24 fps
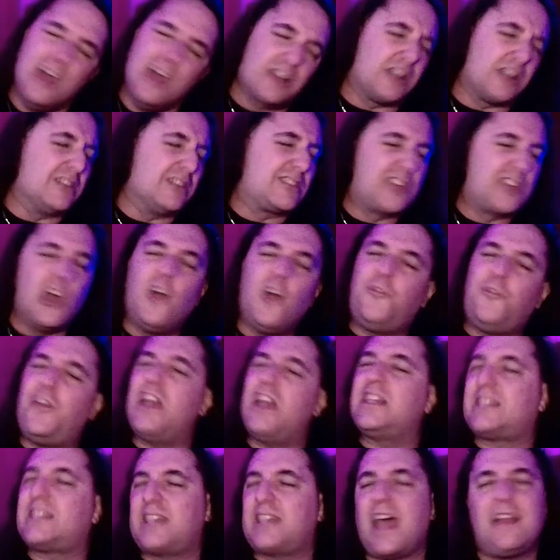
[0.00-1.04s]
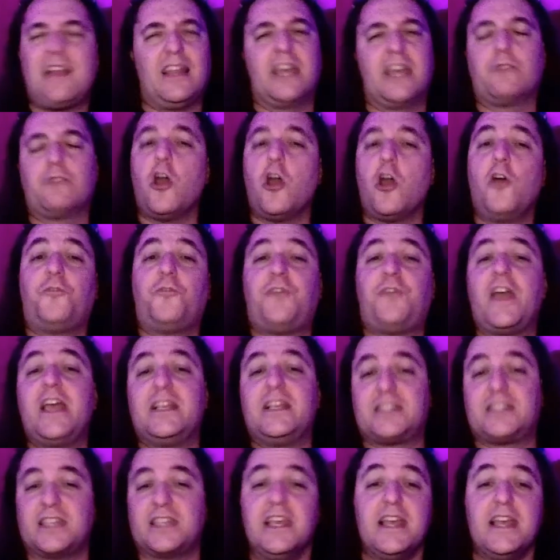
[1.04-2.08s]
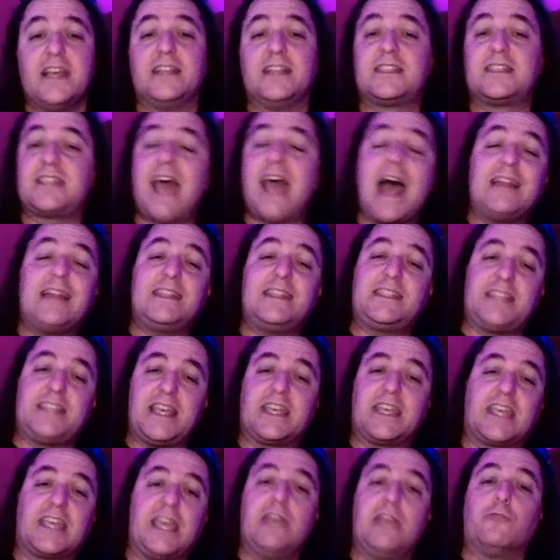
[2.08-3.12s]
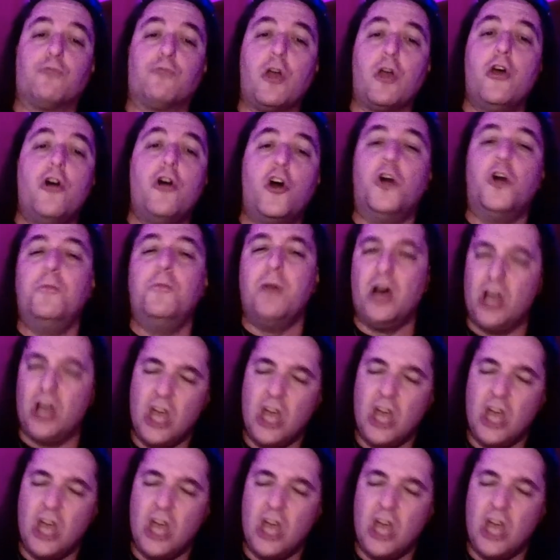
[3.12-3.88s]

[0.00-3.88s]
'cause Goofy's selling roofies inside the tiki room.